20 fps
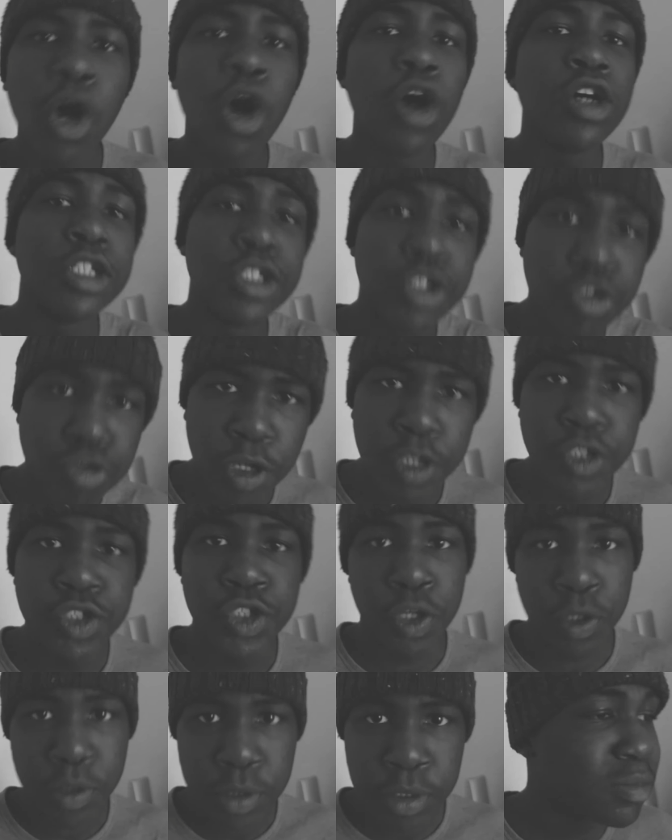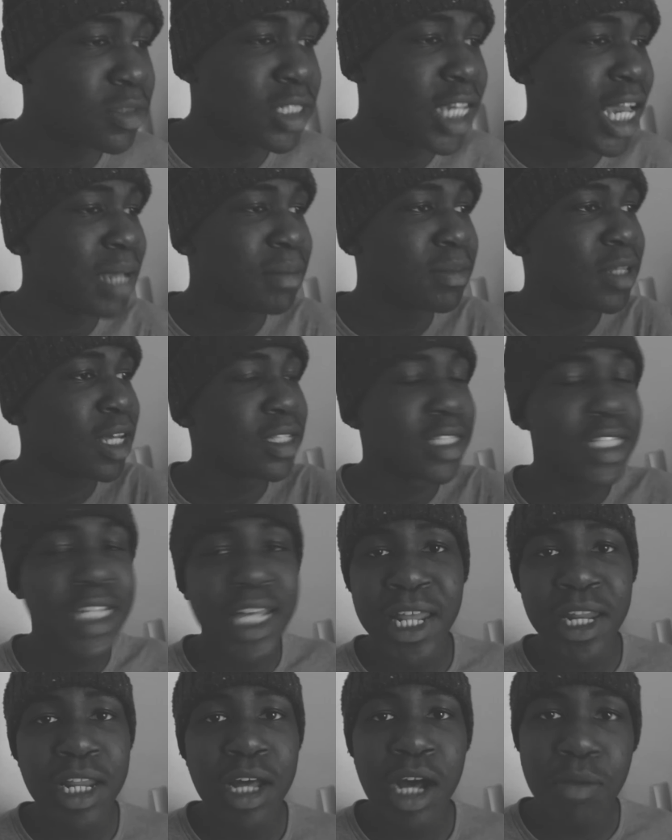on a stretcher. Time down the
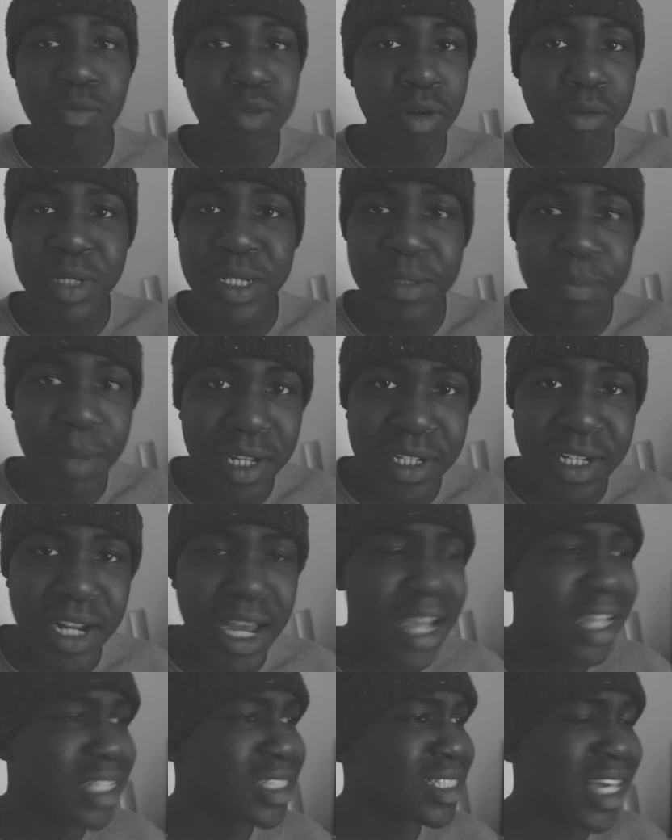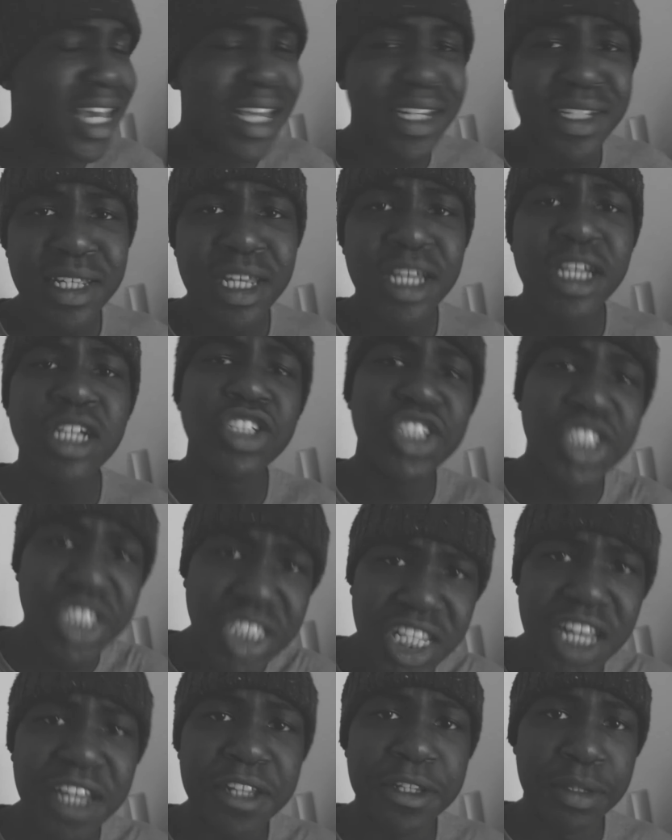line, up probably about 9, 10, she's
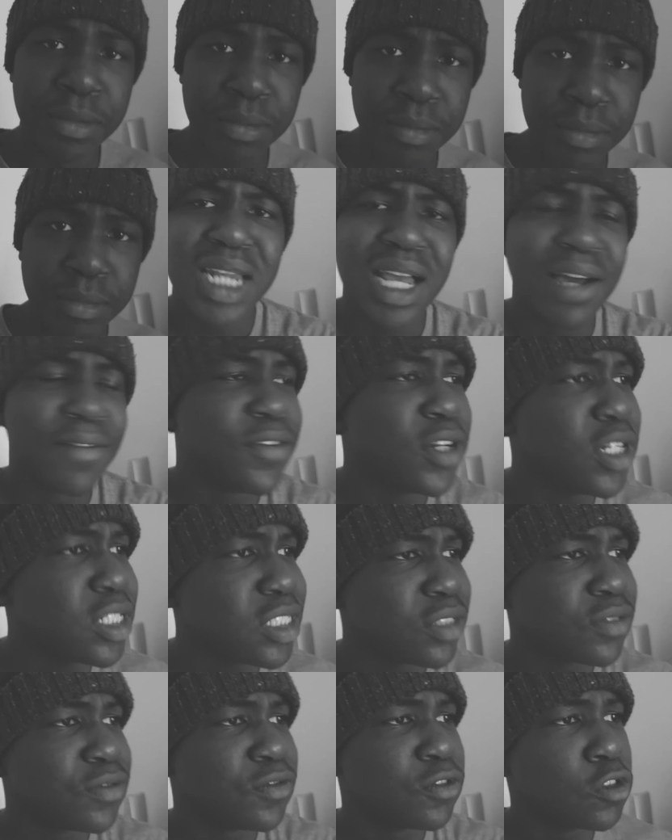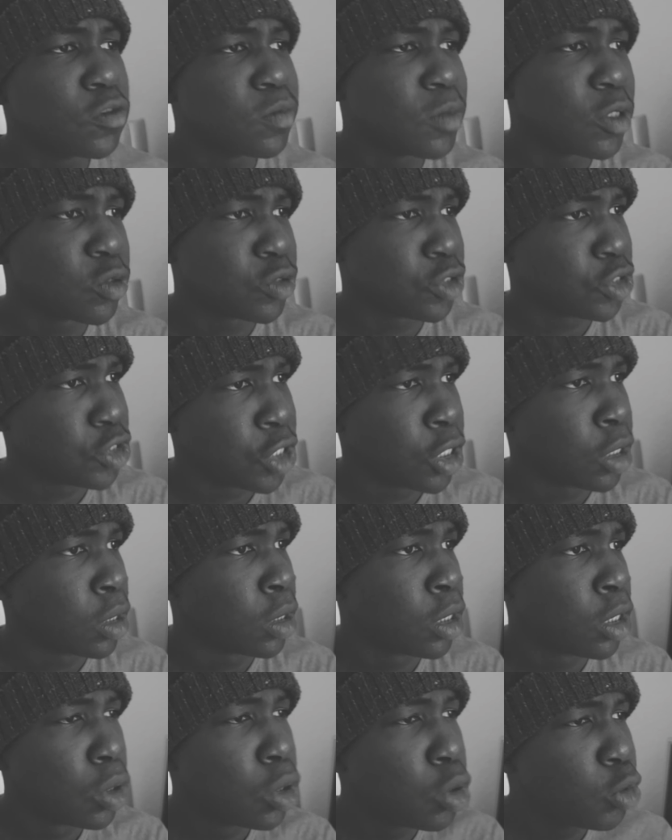dead. Like, first and foremost, yeah,
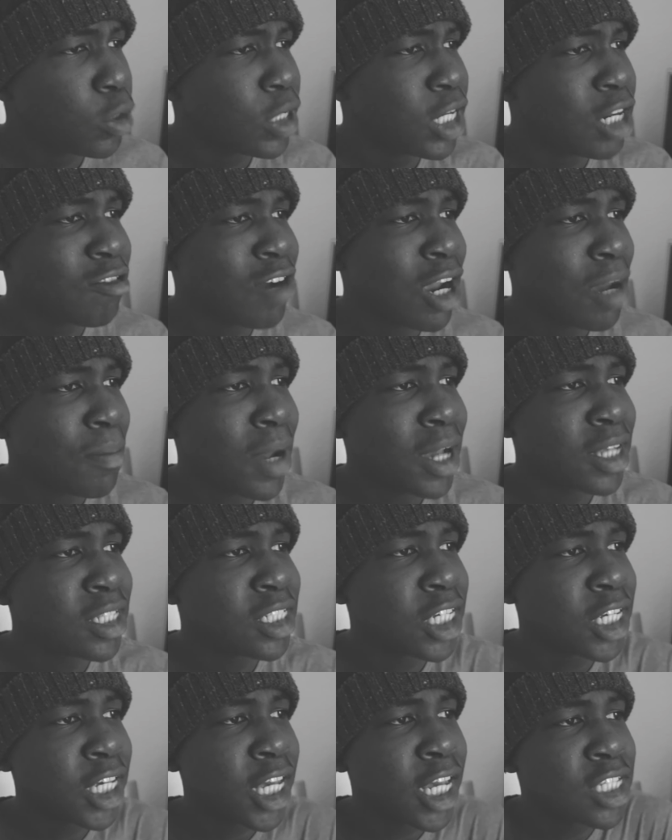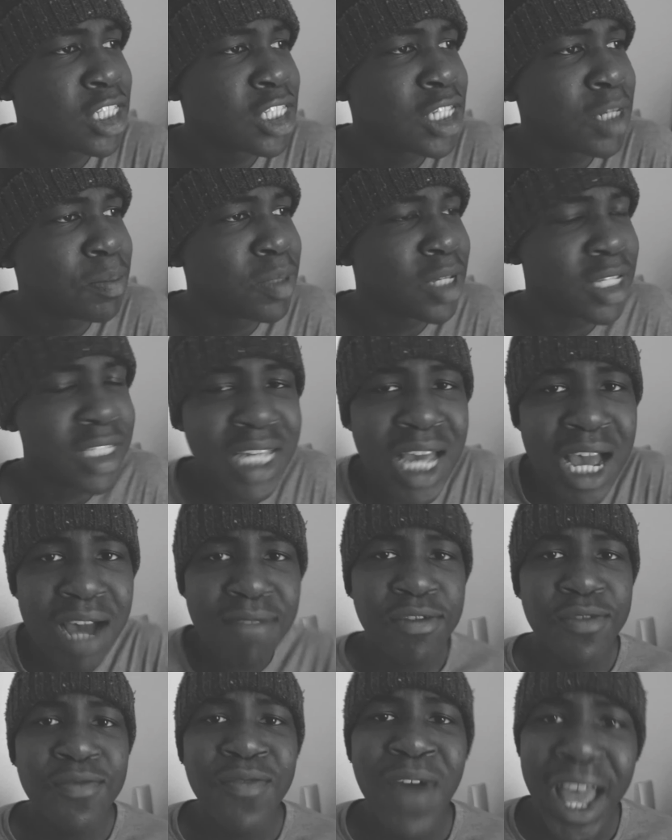who in their right mind here gets up here to
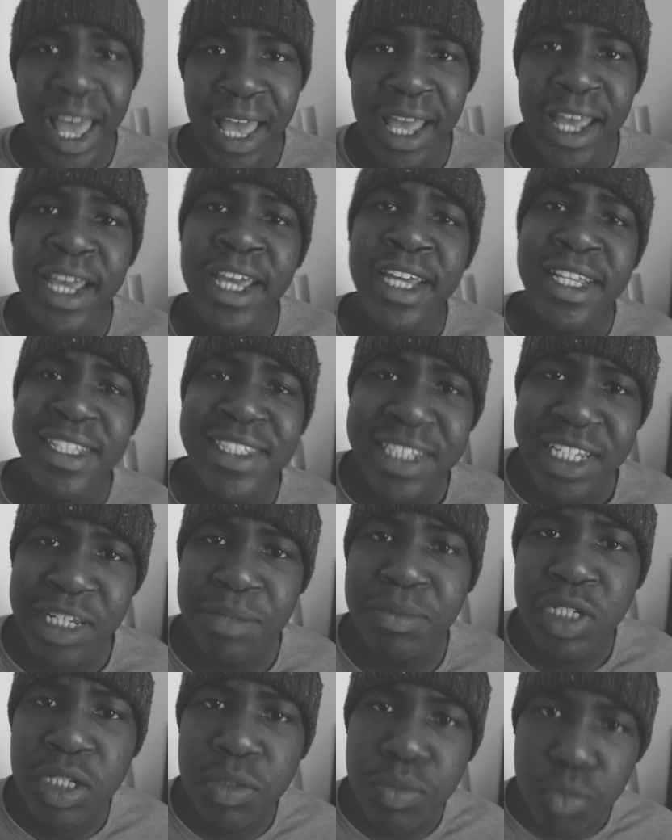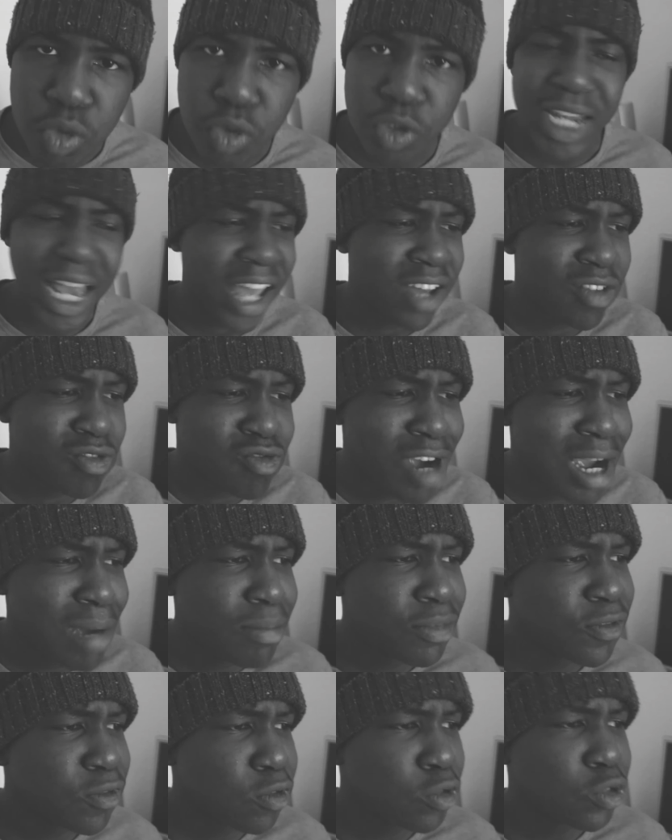have a fight at 8 a.m. in the morning, like right
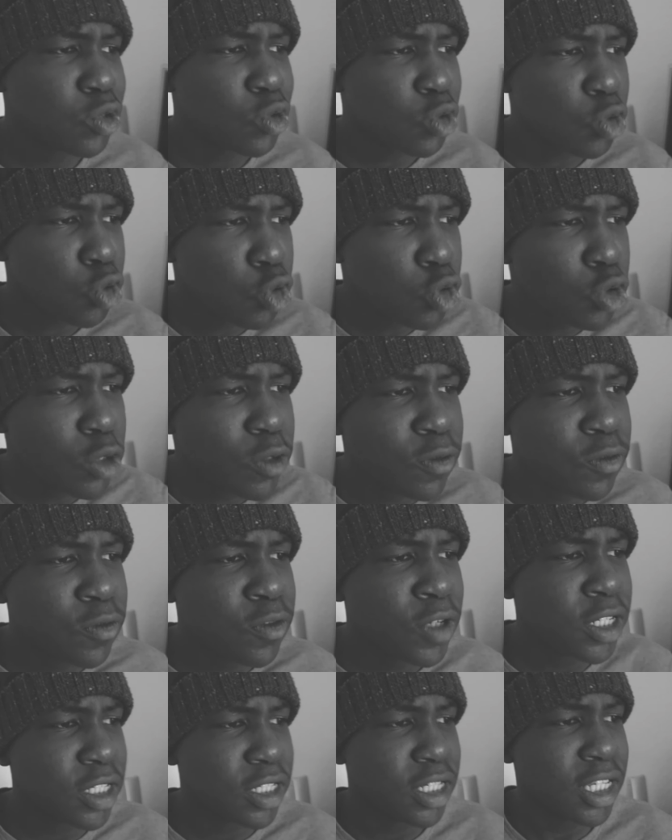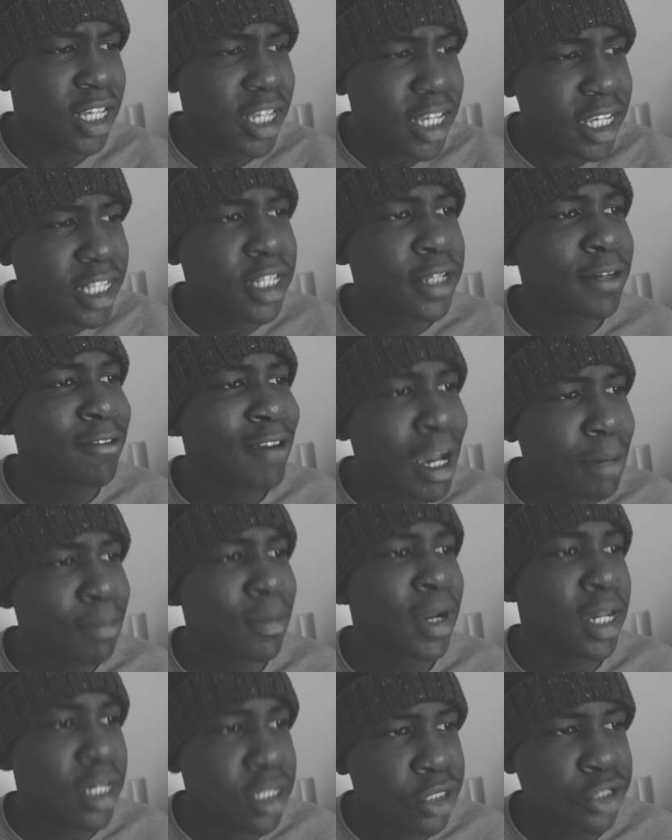before school? Who the fuck in their right
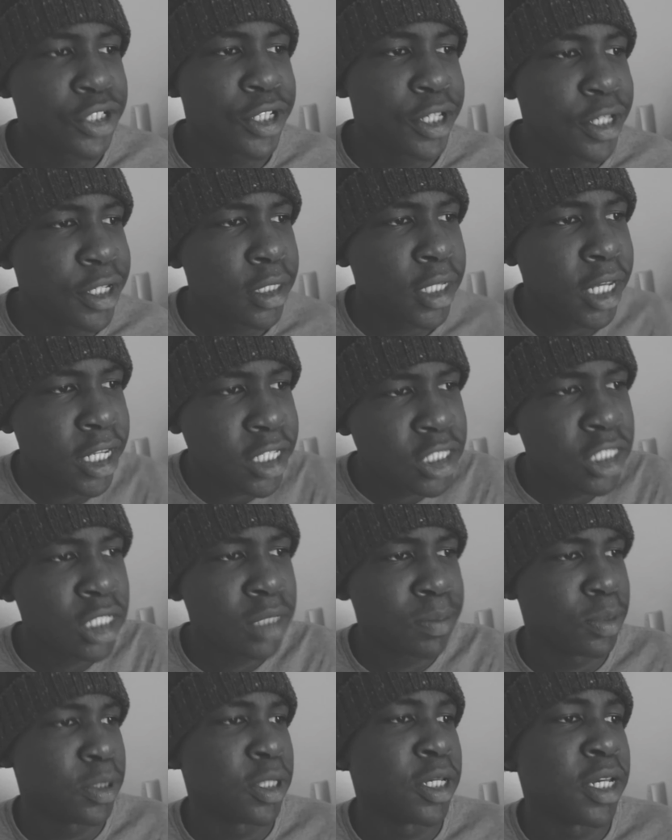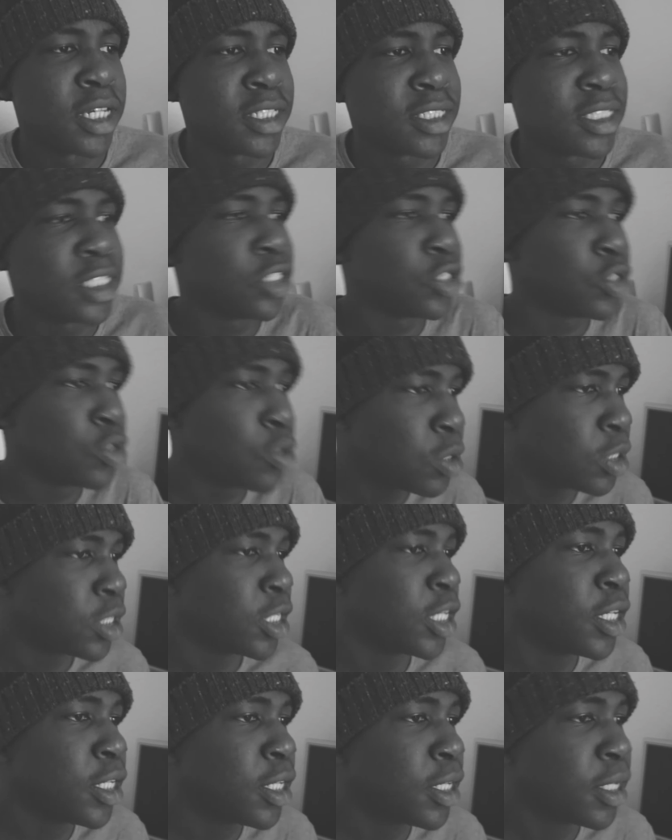mind, yeah, gets up here and says, you know what, yeah,